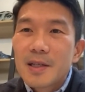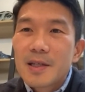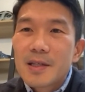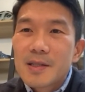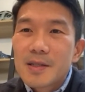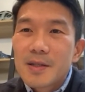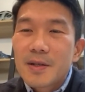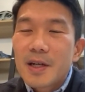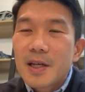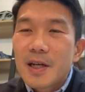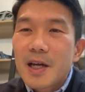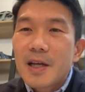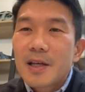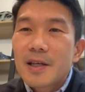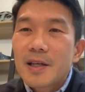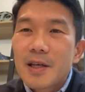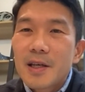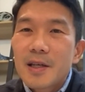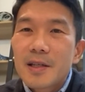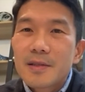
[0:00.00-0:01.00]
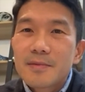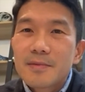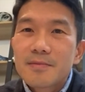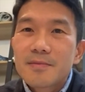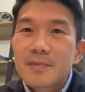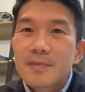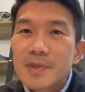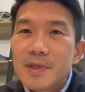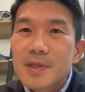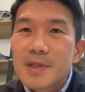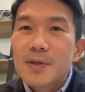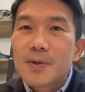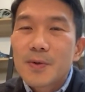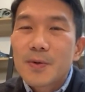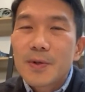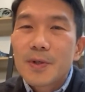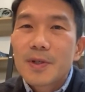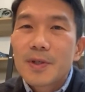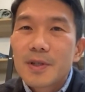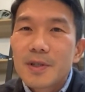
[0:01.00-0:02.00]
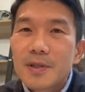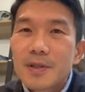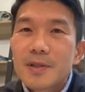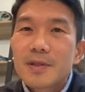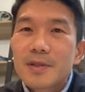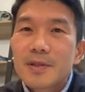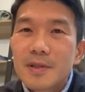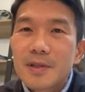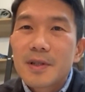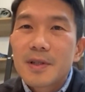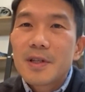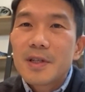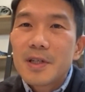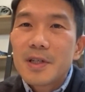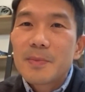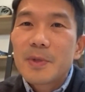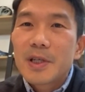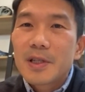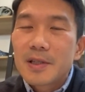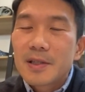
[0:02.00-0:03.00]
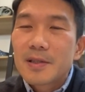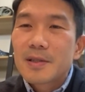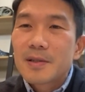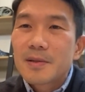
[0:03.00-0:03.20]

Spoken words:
so that I can score a little bit.